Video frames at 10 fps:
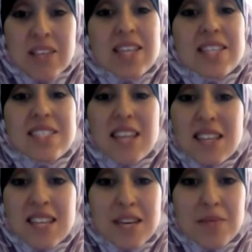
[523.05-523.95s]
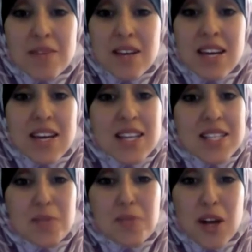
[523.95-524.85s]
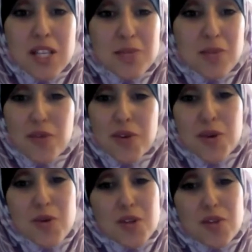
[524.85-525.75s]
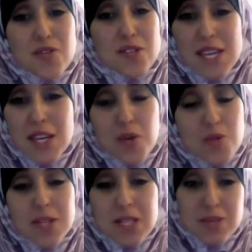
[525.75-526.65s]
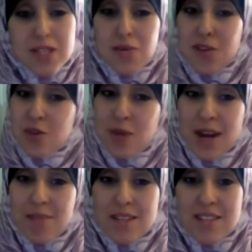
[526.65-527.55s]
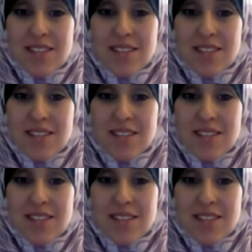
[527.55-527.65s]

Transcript: He is telling him, is it possible for your Lord to forsake you or be displeased with you, Muhammad?